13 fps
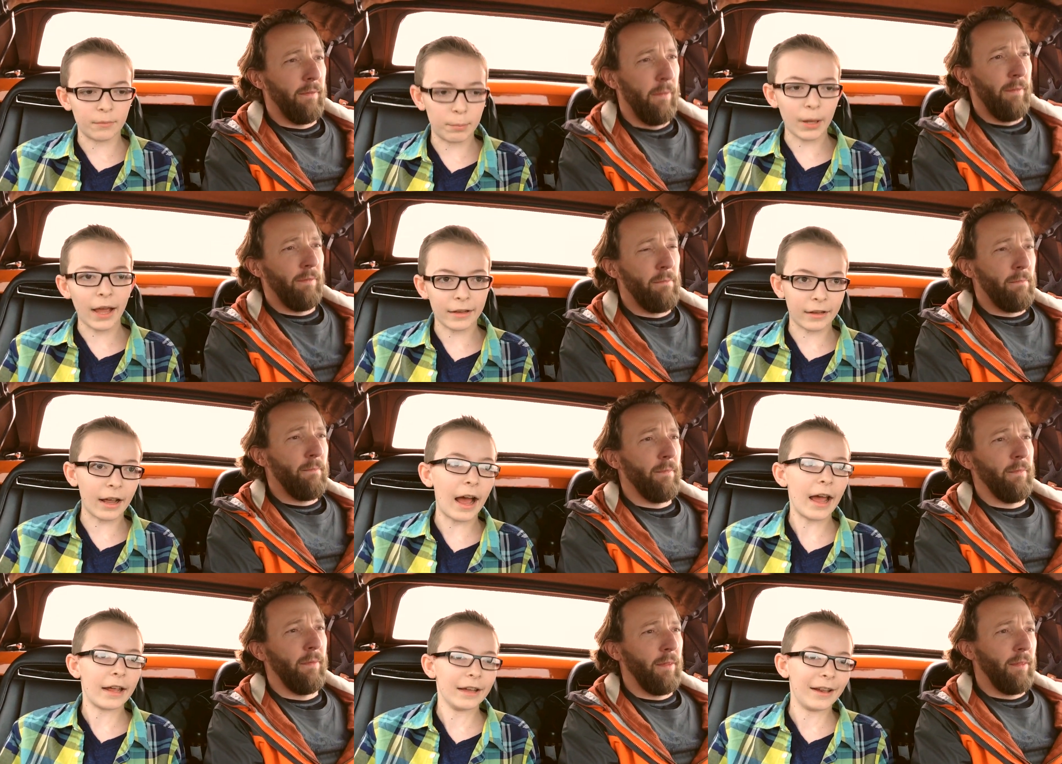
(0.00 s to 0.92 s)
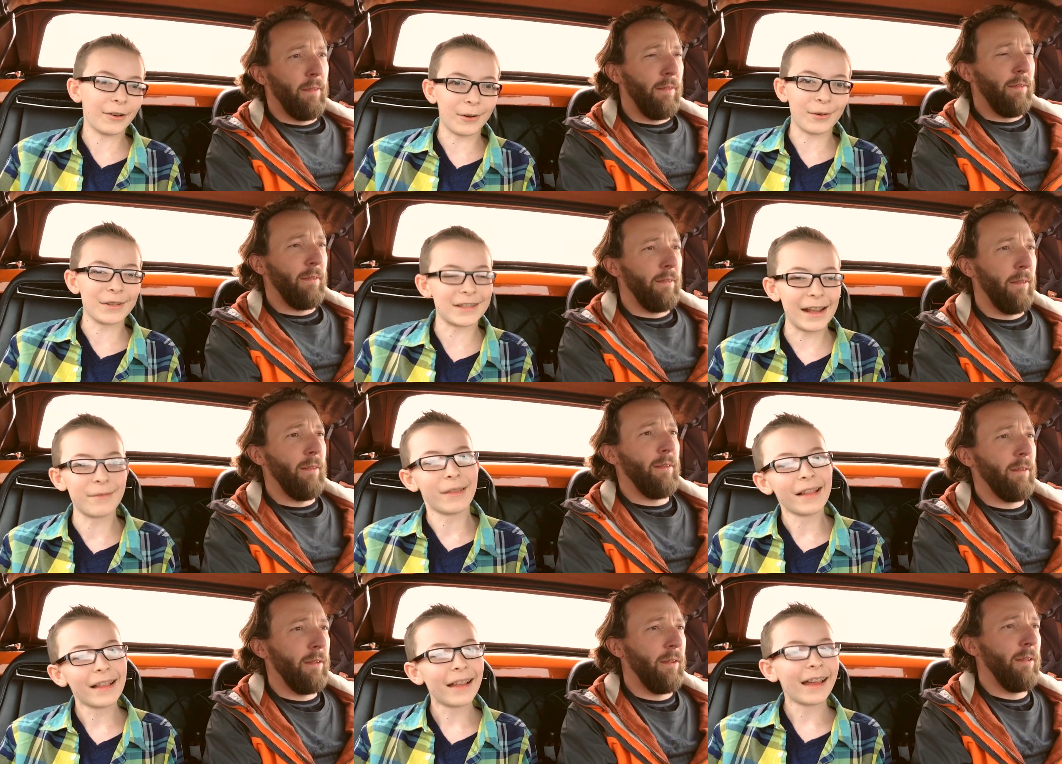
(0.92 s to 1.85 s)
Speaker 1: the black guy, I don't know his name,
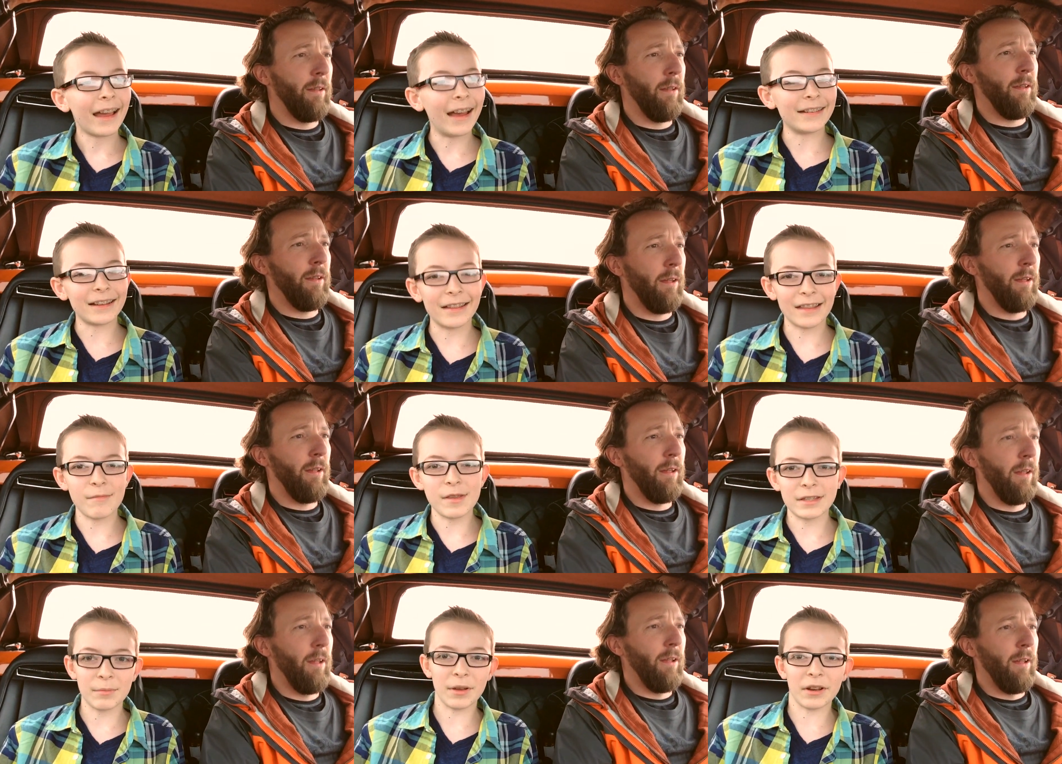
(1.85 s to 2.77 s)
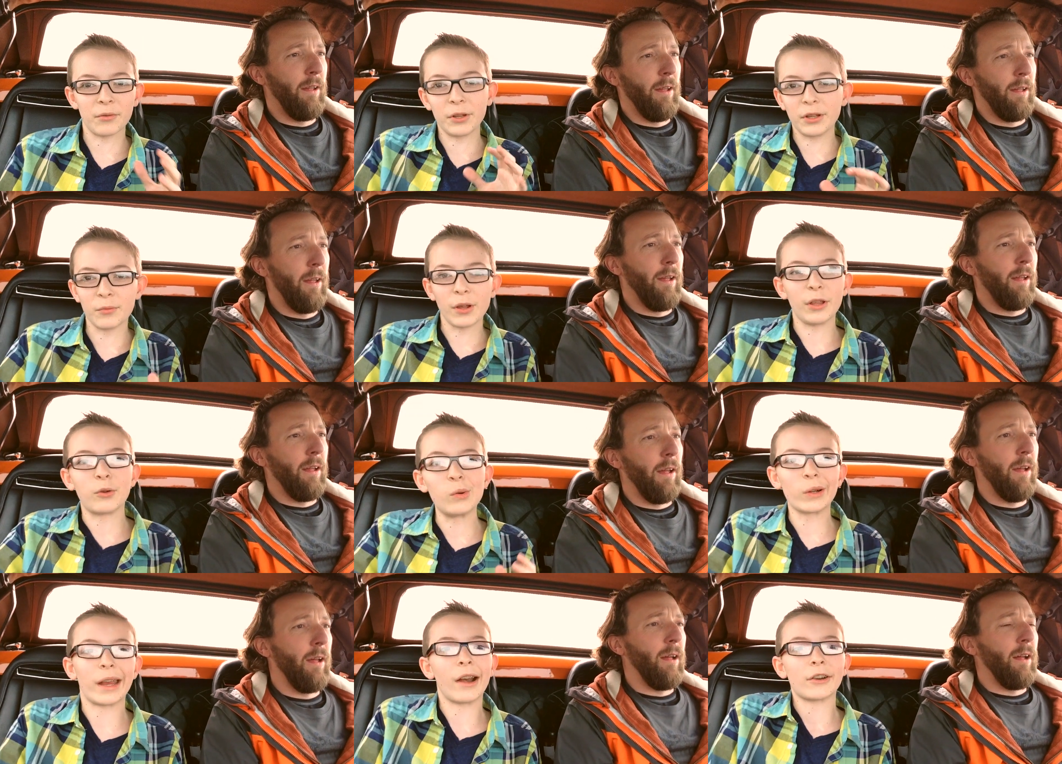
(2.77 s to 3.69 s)
and them. They seem like really really
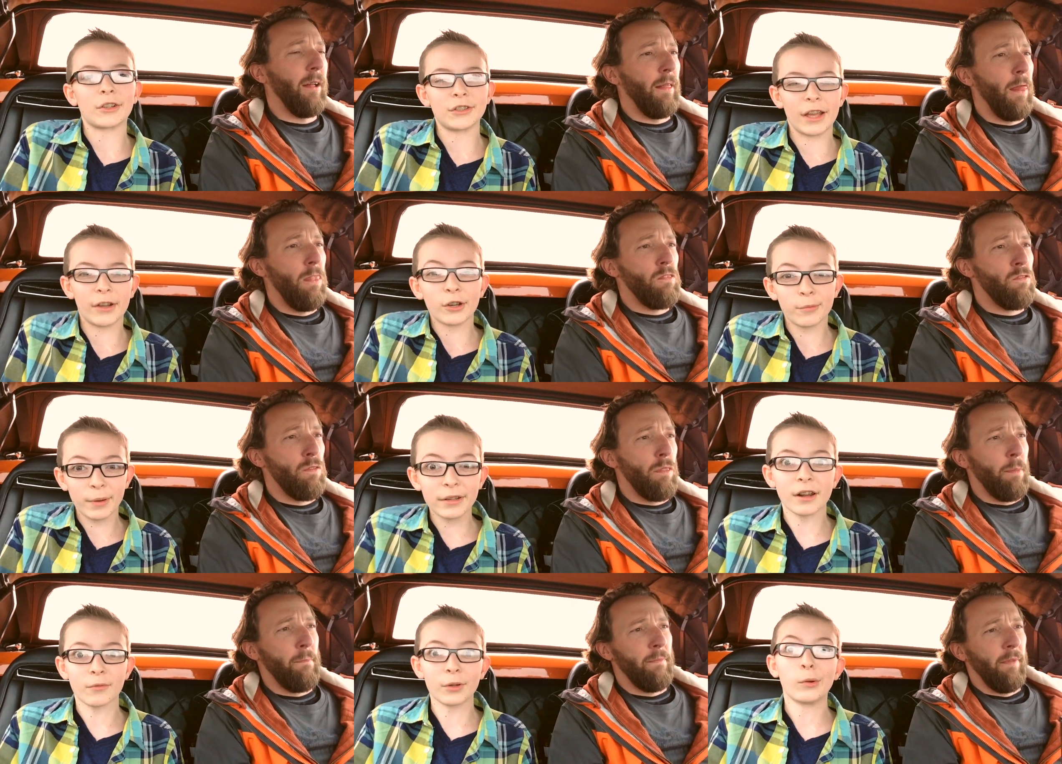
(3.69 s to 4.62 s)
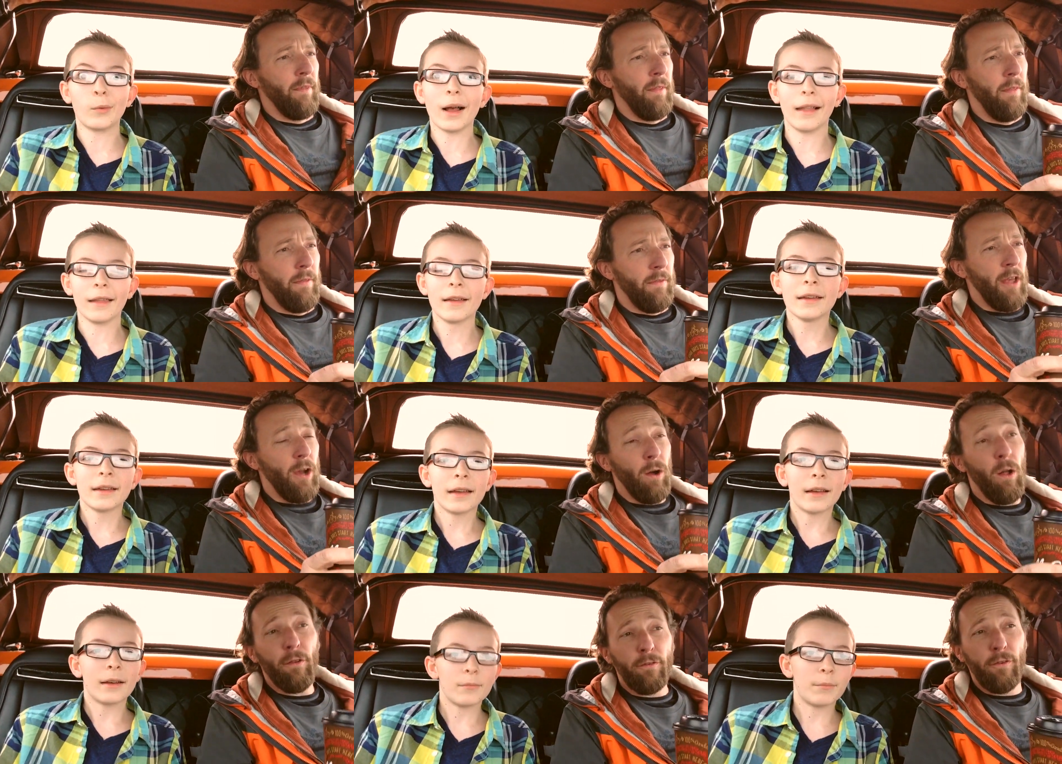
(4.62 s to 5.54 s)
cool characters that could have been done really well.
Speaker 2: They
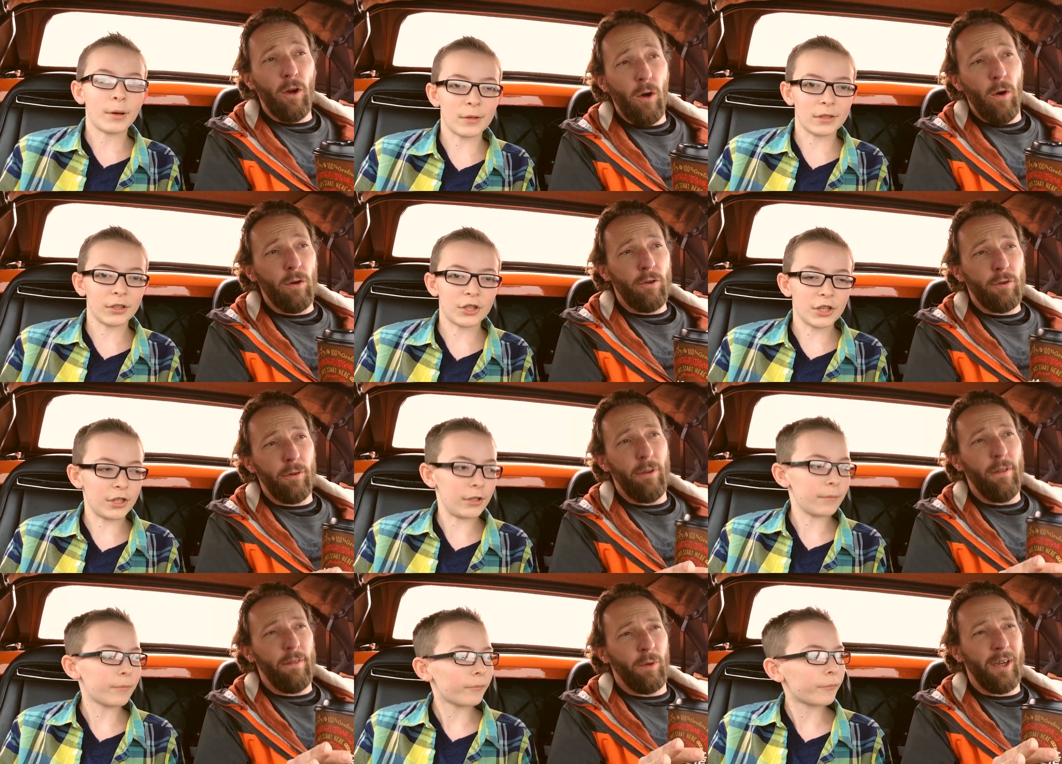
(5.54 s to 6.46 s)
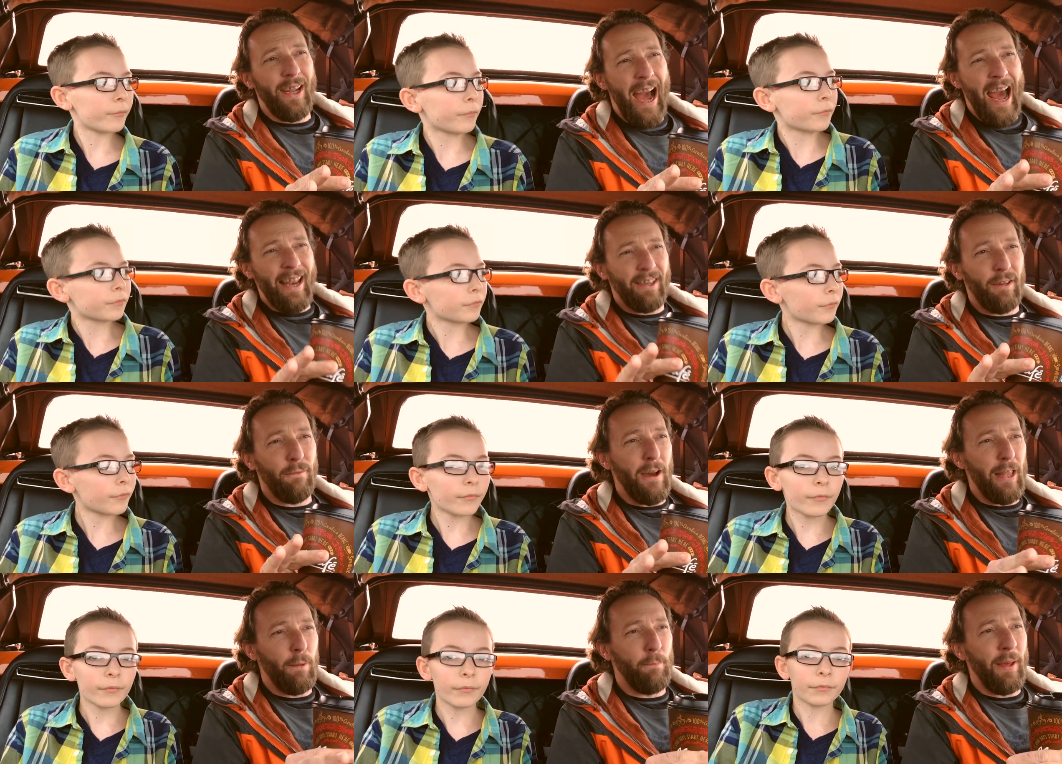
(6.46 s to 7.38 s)
also were kind of
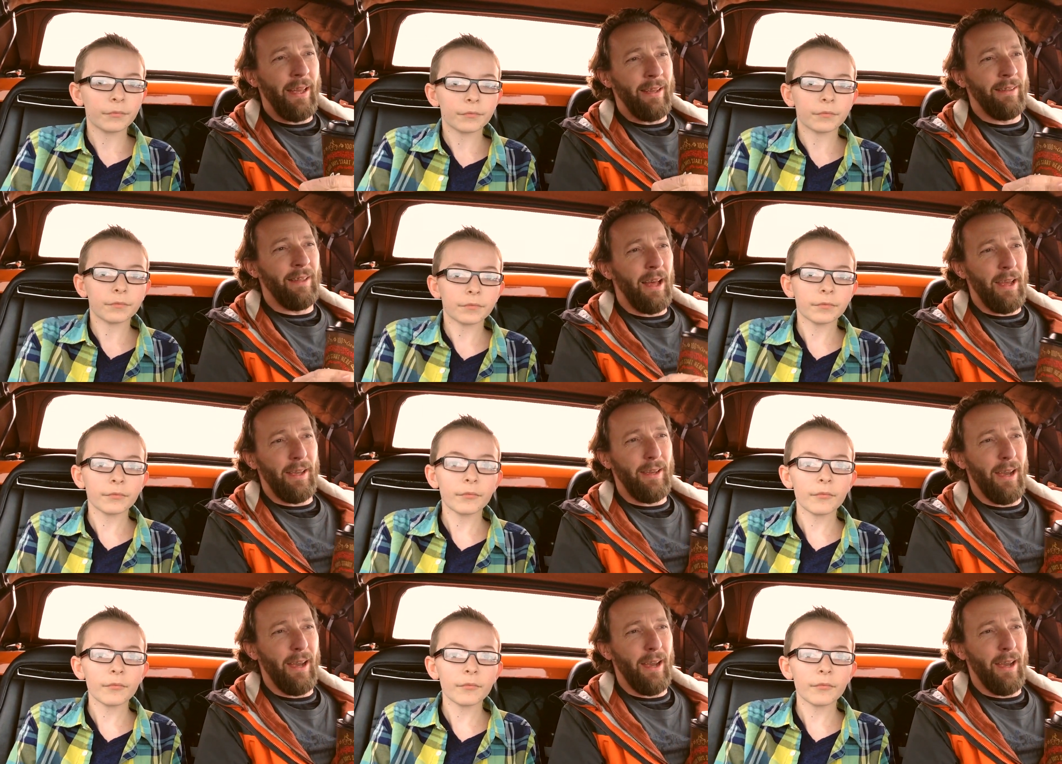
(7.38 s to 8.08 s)
developing like